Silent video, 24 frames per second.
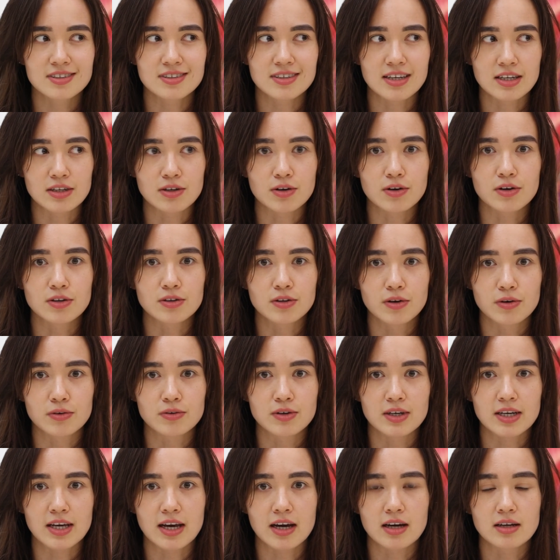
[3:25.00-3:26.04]
then you're alone
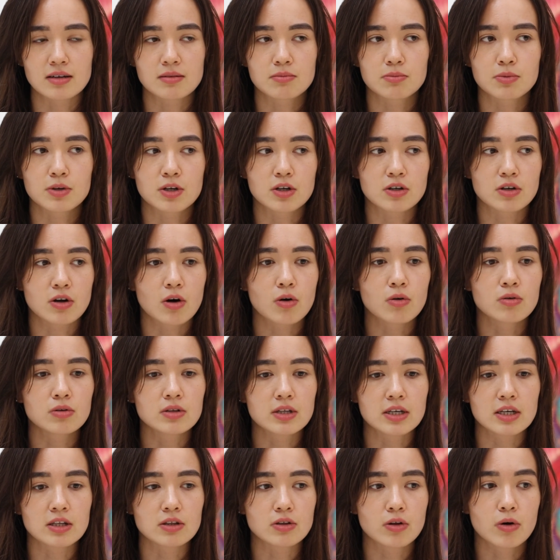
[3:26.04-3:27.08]
again. But you're not
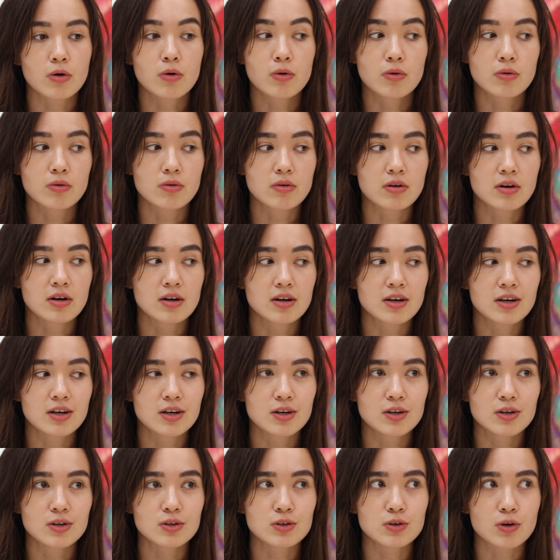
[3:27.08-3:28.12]
only
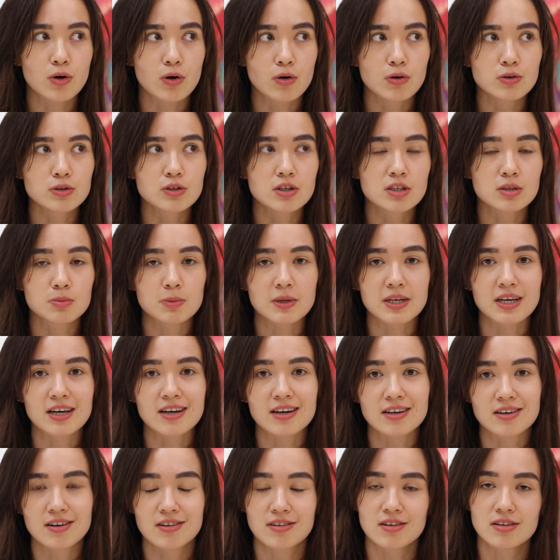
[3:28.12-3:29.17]
alone, you're also speaking
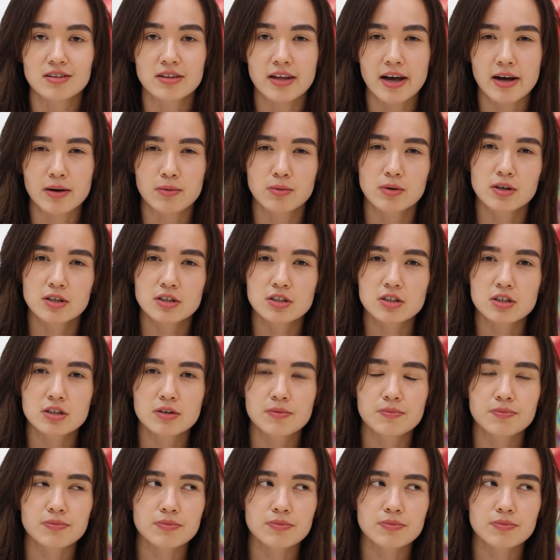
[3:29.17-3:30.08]
another language.